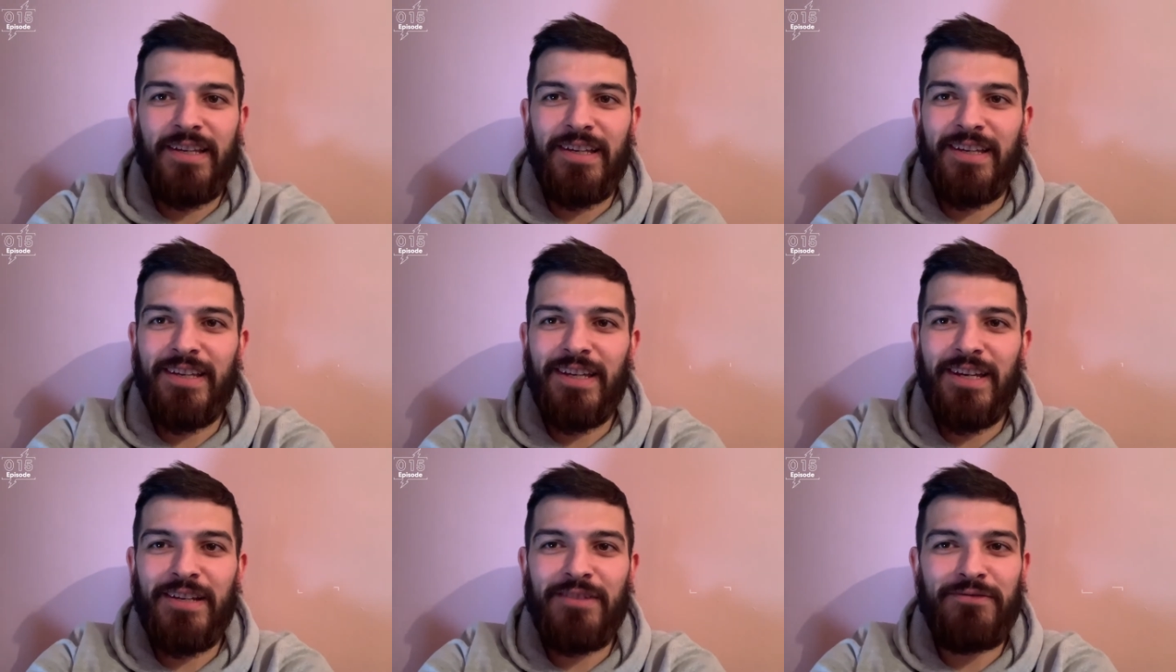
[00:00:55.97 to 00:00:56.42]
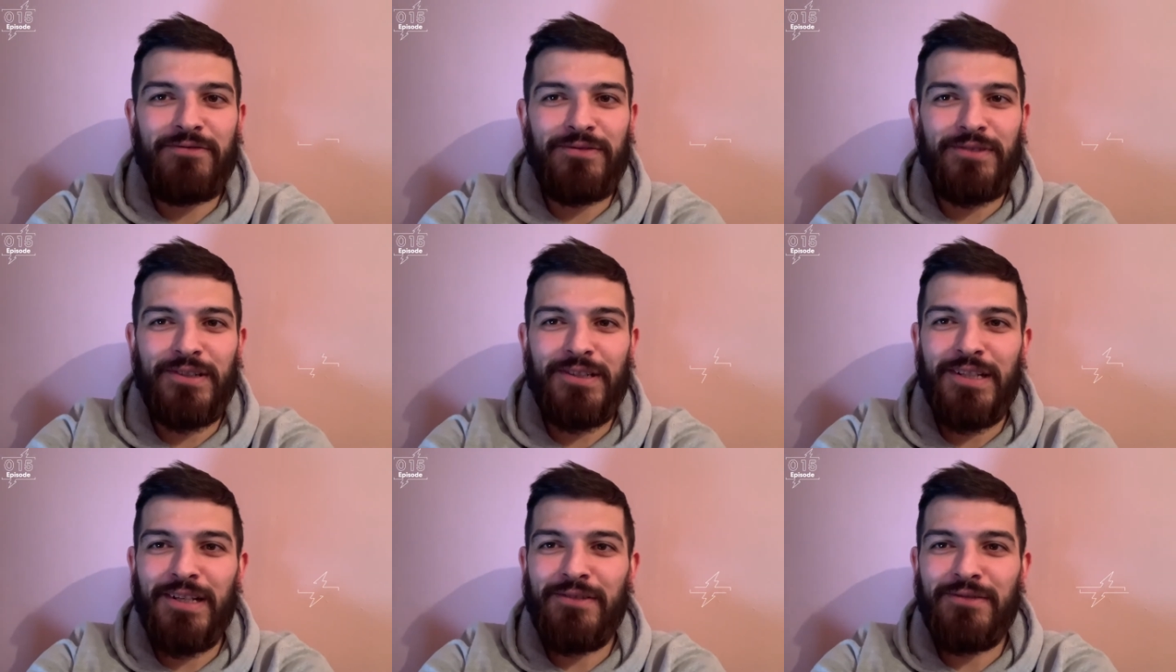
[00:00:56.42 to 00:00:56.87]
again
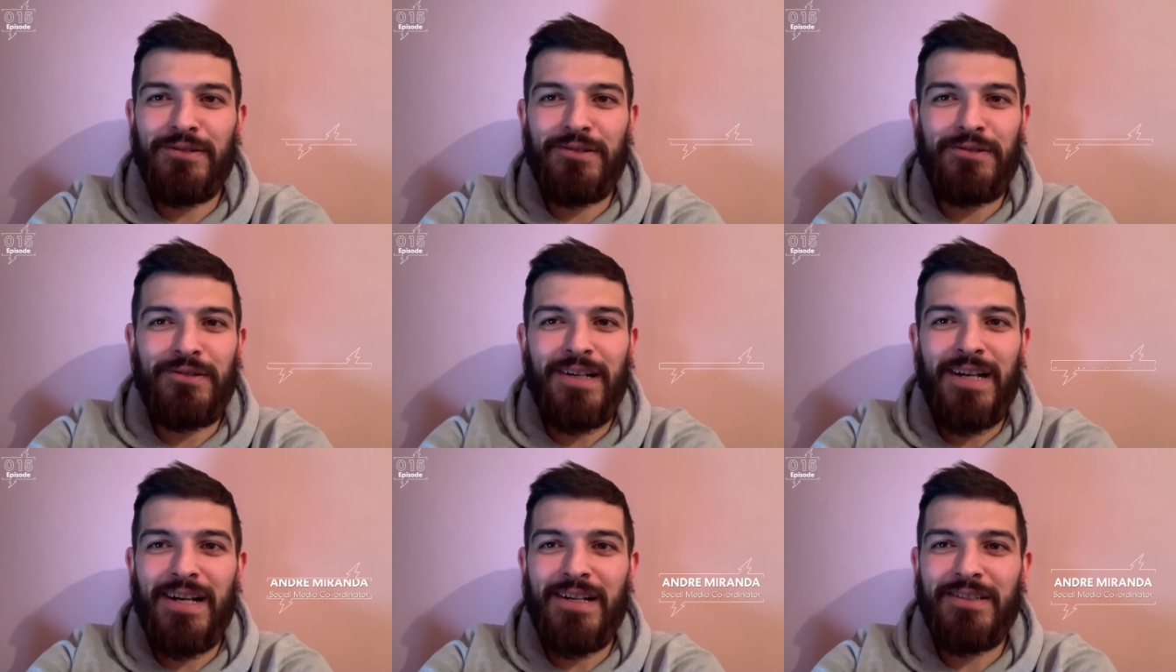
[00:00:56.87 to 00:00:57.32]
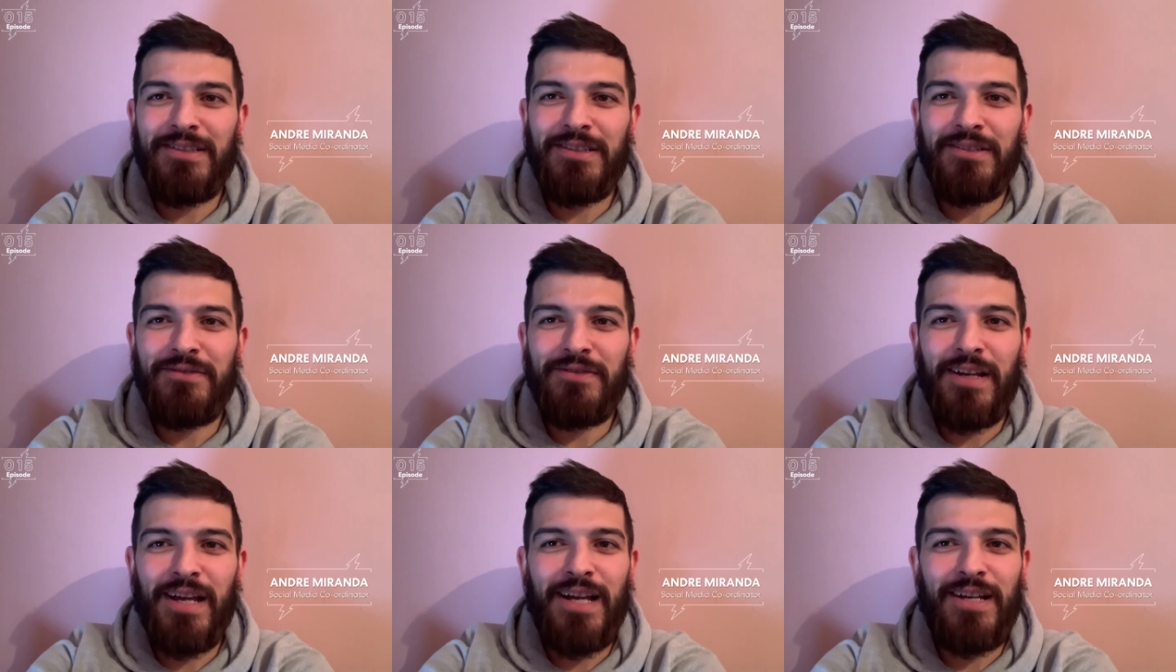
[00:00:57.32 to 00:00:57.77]
for another round
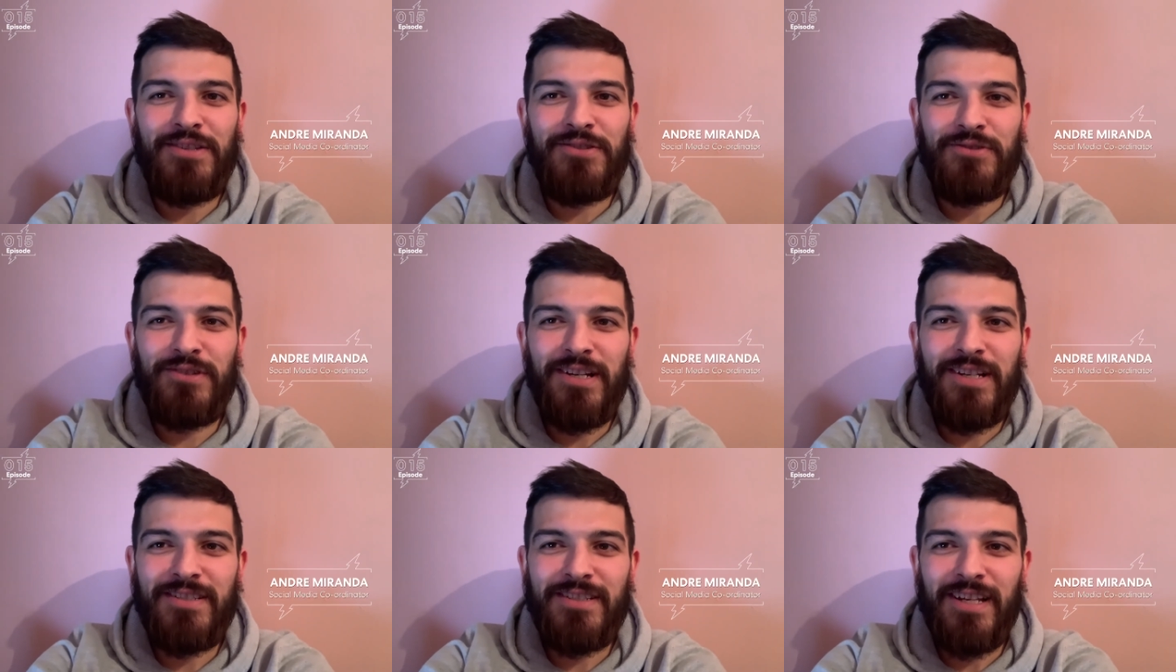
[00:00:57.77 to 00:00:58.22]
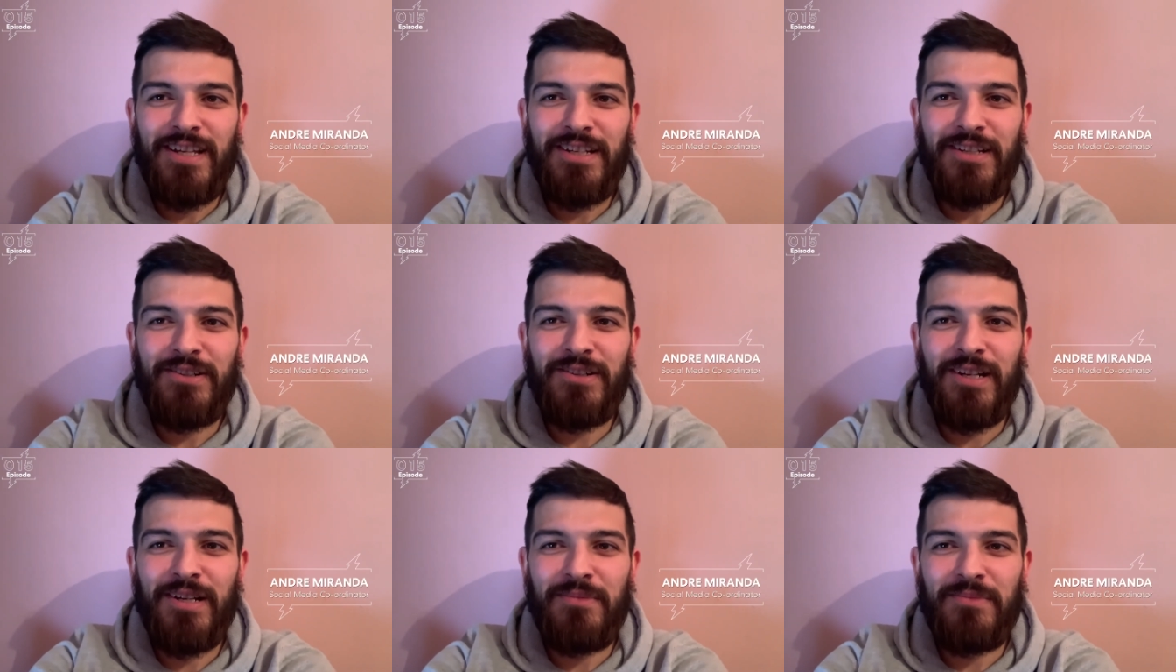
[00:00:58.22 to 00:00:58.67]
of Andre's
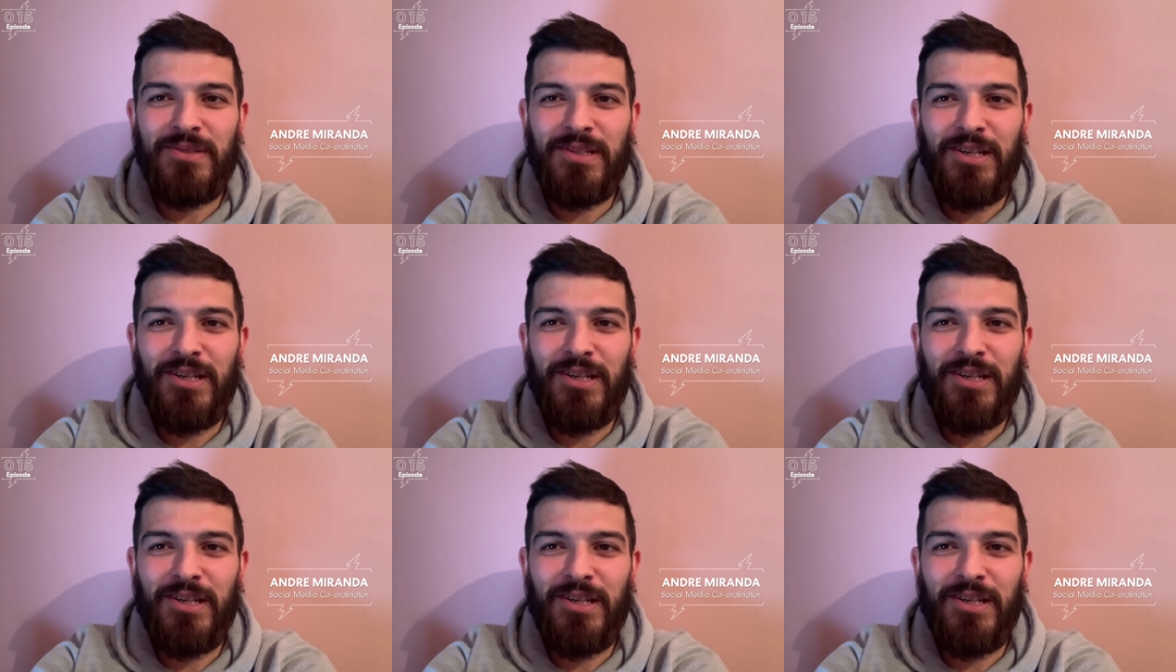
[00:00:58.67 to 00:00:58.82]
Anagrams.